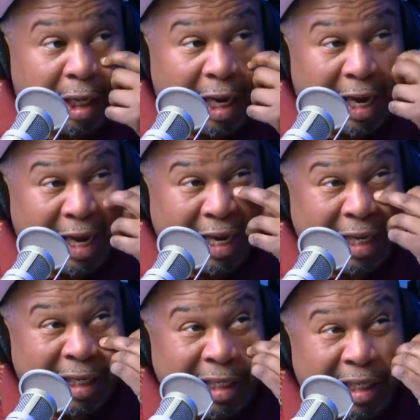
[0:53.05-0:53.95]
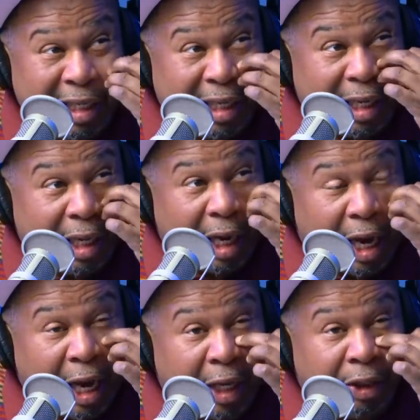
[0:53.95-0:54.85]
I,
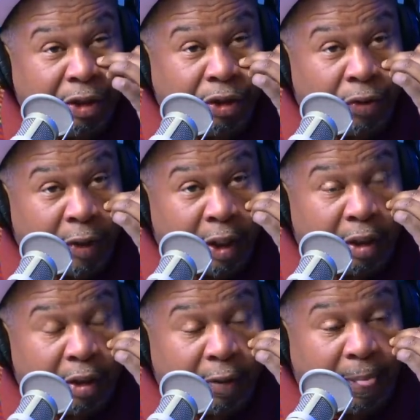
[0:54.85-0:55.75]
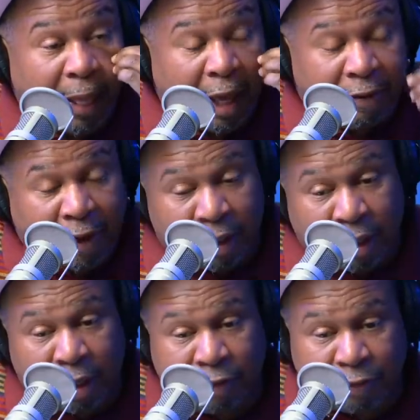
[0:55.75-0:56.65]
I enjoy it. I've had a
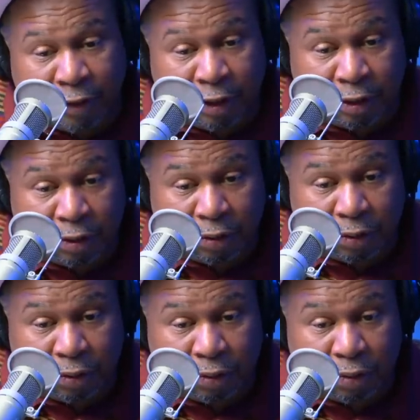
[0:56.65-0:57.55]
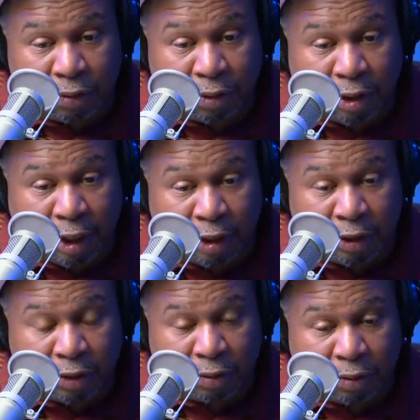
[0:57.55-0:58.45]
lot of fun on The Daily
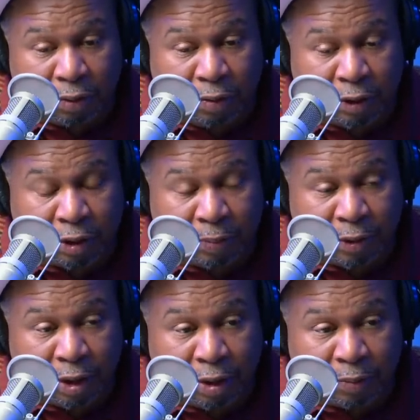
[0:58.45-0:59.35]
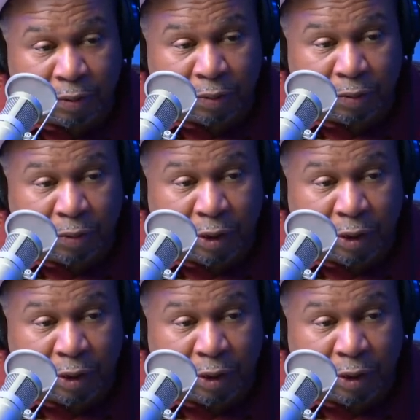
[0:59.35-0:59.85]
Show. The question becomes, what